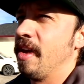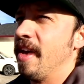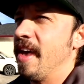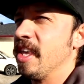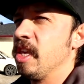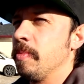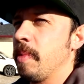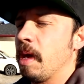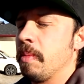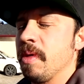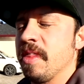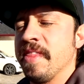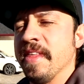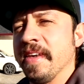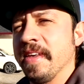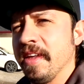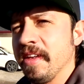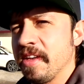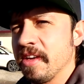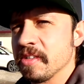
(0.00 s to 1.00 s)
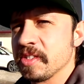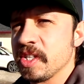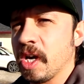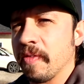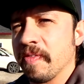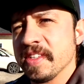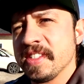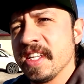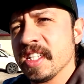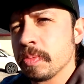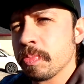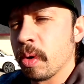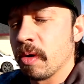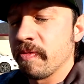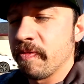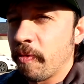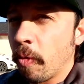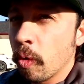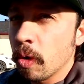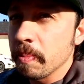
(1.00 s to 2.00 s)
And you may be thinking to yourself, is this
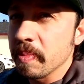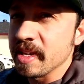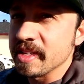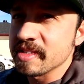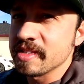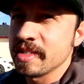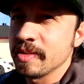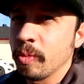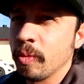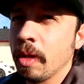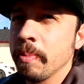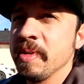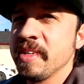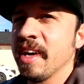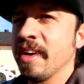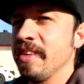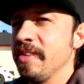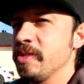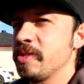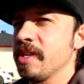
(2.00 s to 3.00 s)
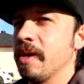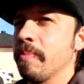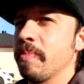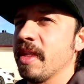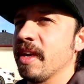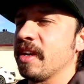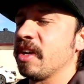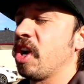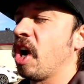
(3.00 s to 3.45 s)
performance? Well, let me tell you something.